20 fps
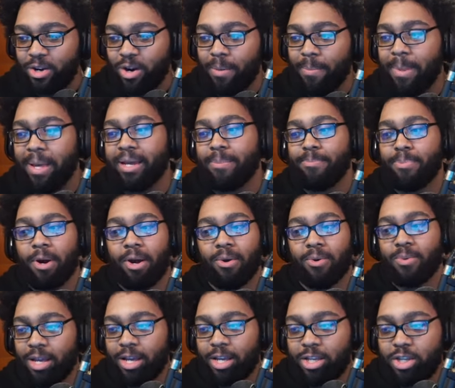And I'm like,
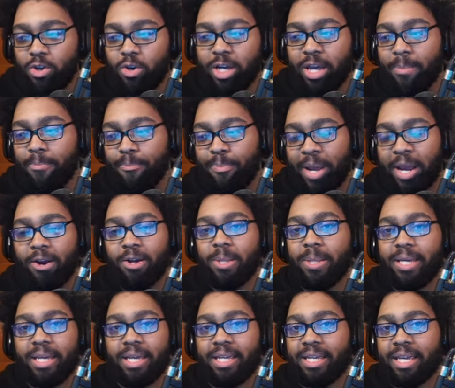bro, you can
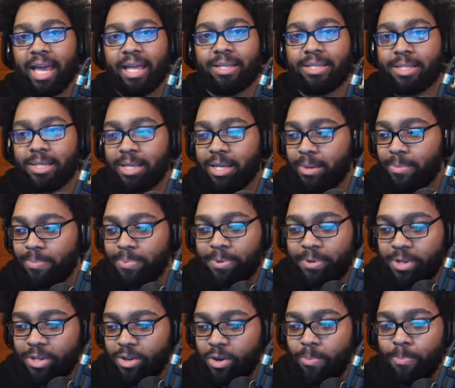barely get sleep.
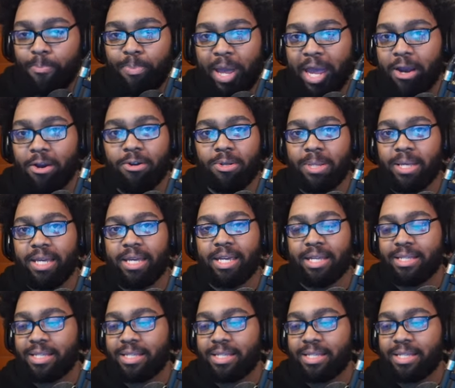You barely can